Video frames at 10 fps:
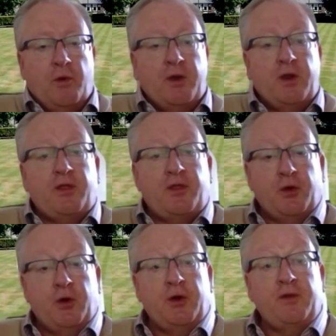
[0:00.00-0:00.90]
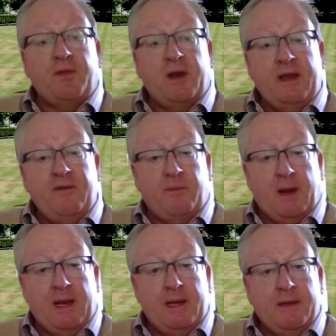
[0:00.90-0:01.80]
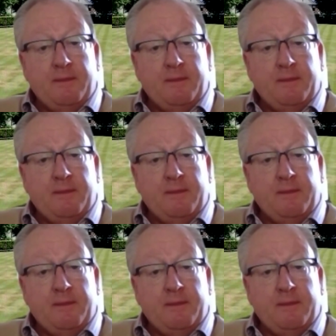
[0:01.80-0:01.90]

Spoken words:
than a third of the leaf blade.